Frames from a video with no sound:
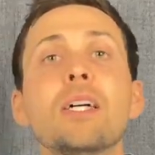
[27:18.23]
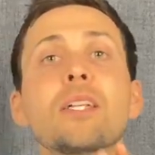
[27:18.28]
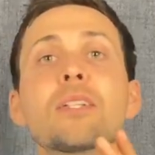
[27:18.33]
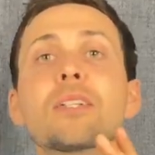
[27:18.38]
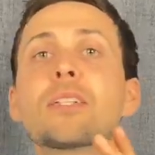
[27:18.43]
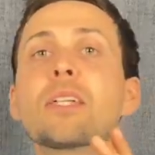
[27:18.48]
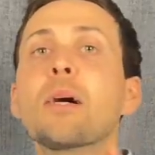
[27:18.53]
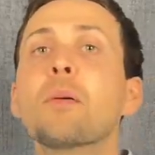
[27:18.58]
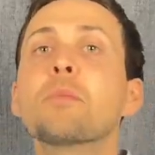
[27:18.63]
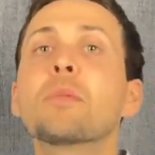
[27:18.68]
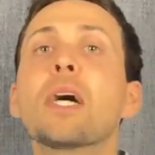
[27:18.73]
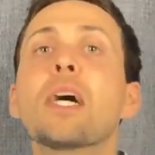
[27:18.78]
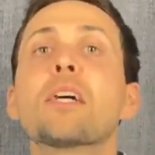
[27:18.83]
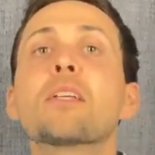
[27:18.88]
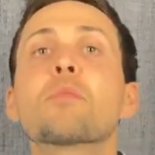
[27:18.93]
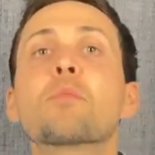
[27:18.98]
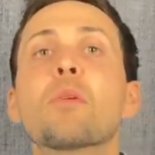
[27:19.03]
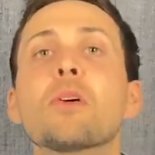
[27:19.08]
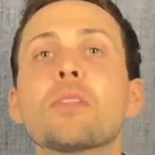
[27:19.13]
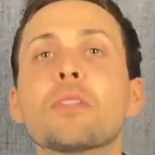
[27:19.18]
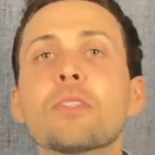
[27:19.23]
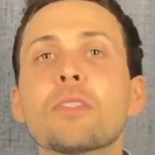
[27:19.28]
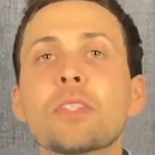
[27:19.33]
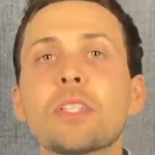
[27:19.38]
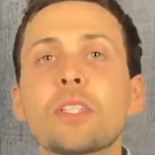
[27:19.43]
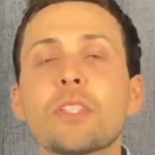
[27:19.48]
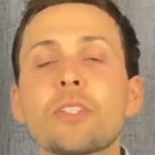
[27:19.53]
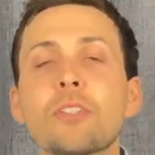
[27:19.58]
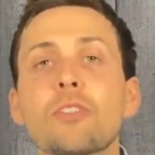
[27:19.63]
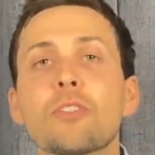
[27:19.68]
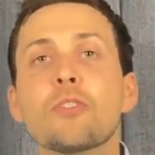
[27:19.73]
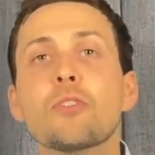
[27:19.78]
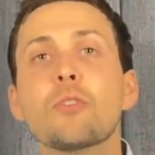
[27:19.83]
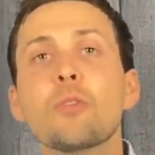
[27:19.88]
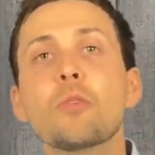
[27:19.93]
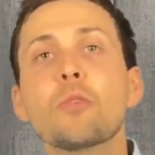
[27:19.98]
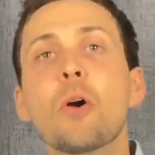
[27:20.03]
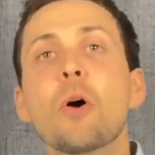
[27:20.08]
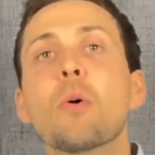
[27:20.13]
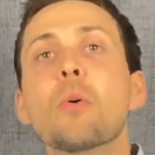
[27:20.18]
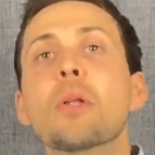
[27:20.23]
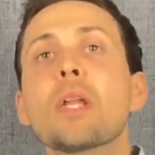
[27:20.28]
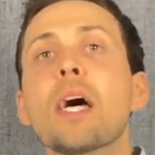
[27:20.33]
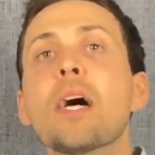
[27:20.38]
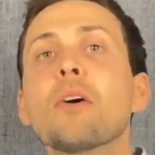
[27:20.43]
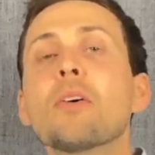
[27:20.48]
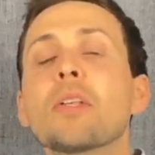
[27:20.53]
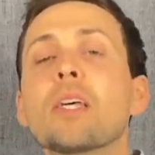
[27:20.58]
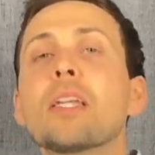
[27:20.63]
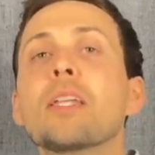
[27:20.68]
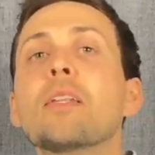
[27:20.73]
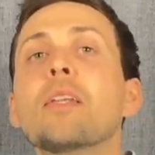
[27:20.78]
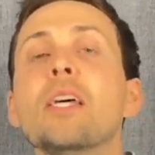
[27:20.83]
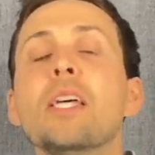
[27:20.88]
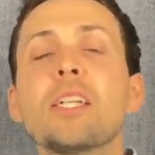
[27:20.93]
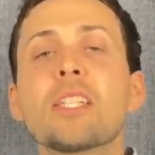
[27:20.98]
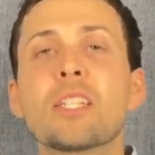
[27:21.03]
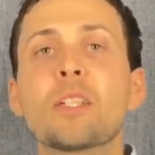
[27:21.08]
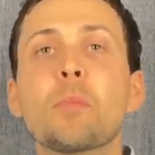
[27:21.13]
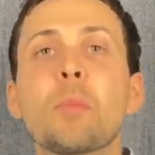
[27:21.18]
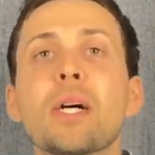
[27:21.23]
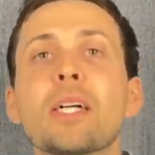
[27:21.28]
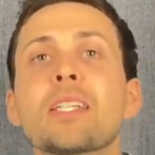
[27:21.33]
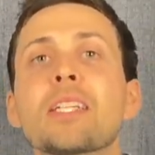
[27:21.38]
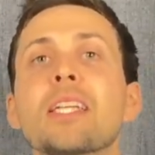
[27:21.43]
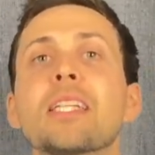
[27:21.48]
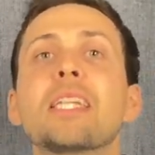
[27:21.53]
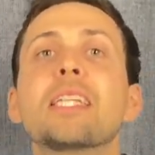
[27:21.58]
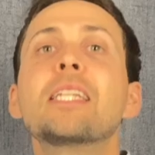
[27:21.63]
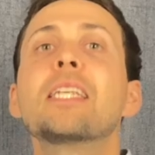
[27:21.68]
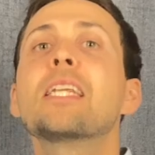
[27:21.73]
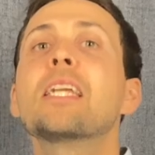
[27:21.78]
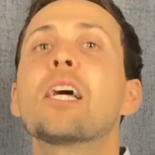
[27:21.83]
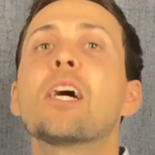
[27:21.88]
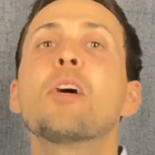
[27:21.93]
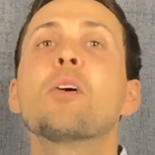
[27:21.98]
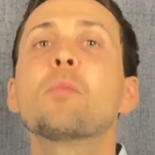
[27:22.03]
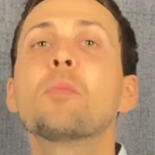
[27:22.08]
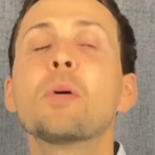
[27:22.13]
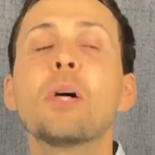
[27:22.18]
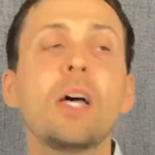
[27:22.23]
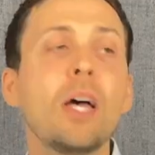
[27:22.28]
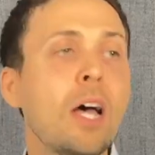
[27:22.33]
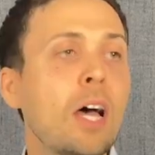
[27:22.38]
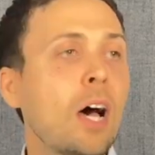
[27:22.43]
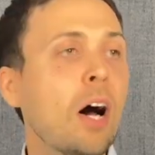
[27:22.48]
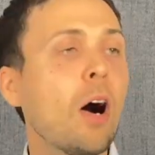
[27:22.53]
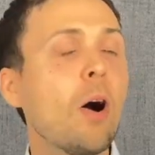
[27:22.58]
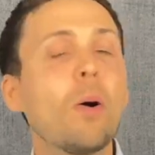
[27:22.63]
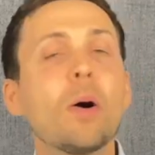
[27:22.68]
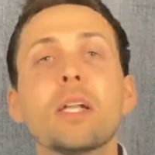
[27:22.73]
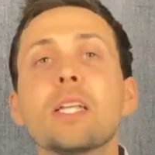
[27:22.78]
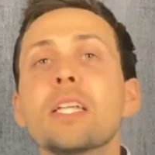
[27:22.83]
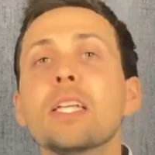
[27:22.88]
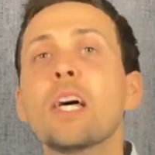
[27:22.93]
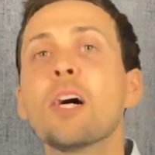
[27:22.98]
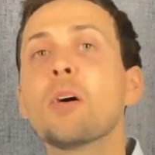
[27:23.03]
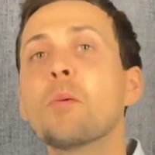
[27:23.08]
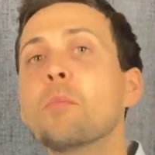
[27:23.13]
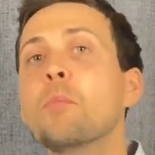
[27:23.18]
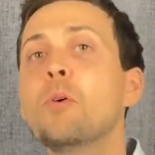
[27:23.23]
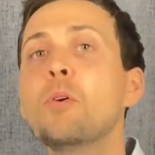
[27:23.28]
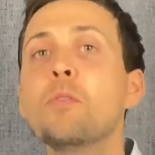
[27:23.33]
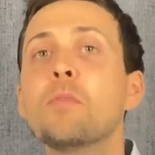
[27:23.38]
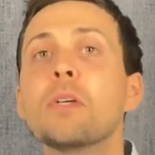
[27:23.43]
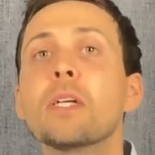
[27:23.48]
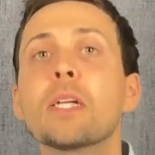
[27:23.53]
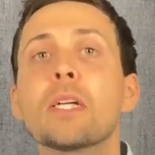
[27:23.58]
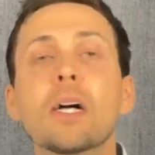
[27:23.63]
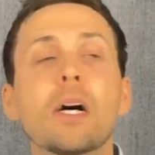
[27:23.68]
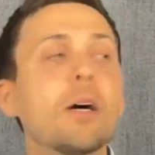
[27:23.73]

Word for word: Sometimes, brothers and sisters, you going out and Somebody said they needed help. Oh, I need help moving.